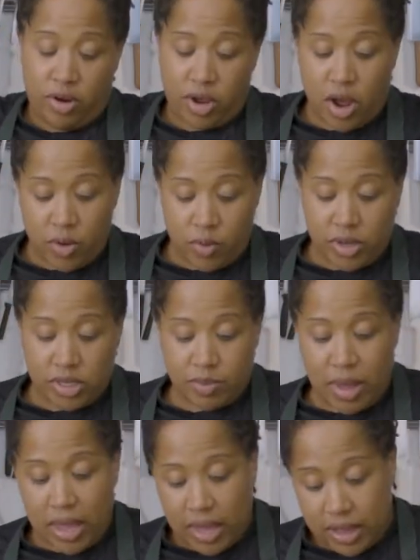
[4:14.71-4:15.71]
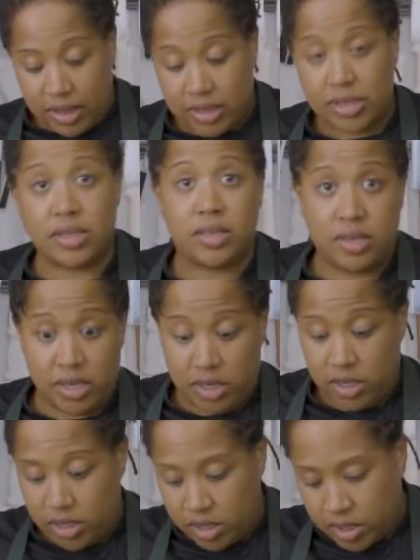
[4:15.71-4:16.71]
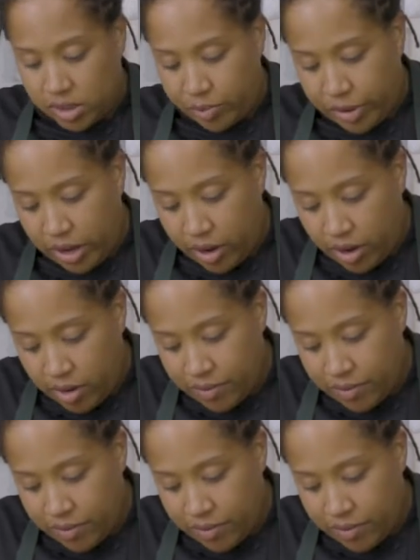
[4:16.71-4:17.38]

young ones making this dish disappear.